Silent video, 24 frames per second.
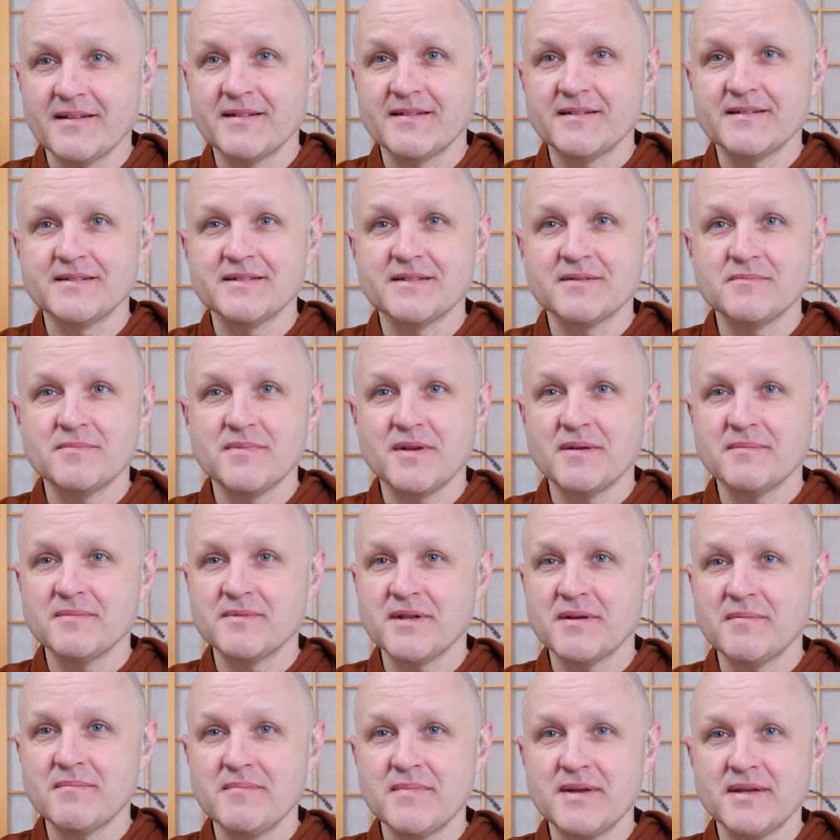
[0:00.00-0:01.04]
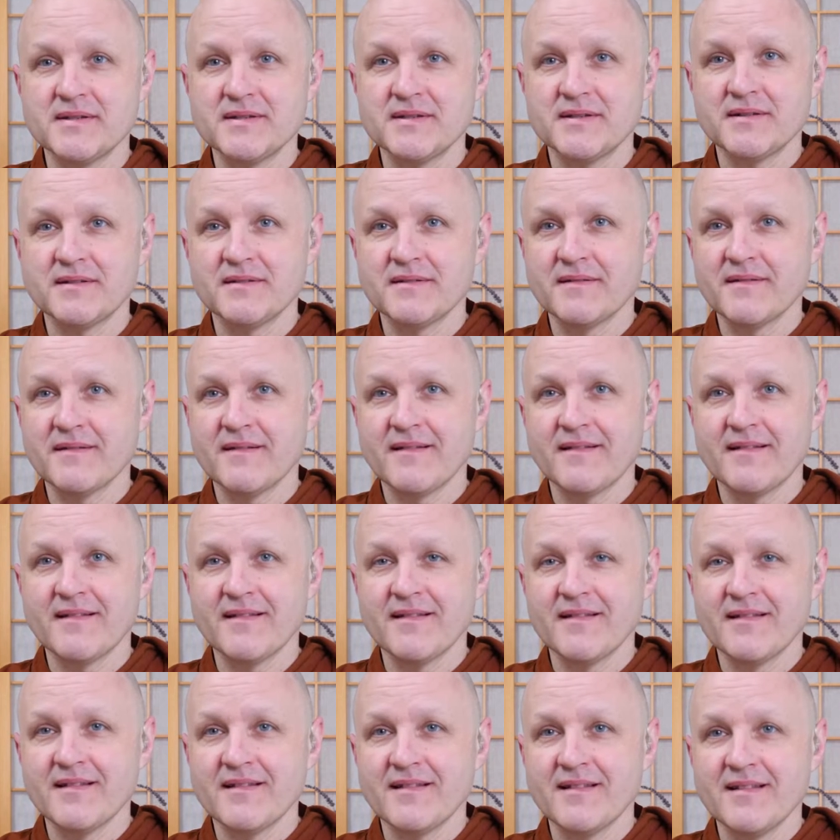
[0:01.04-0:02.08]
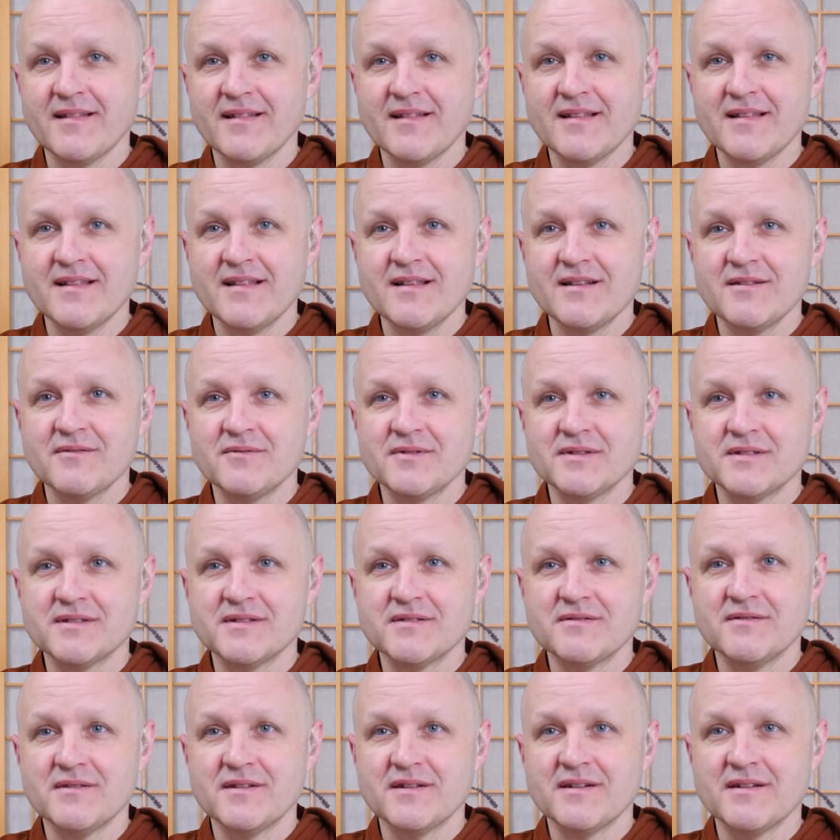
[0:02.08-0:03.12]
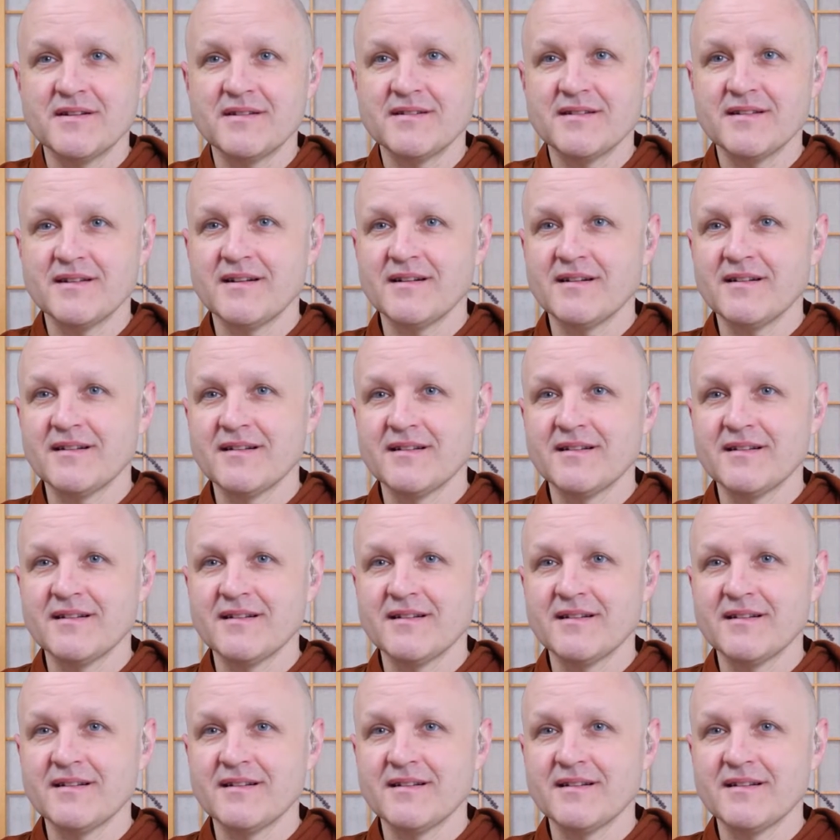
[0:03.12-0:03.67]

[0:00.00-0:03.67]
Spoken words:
sometimes I miss what's going on there.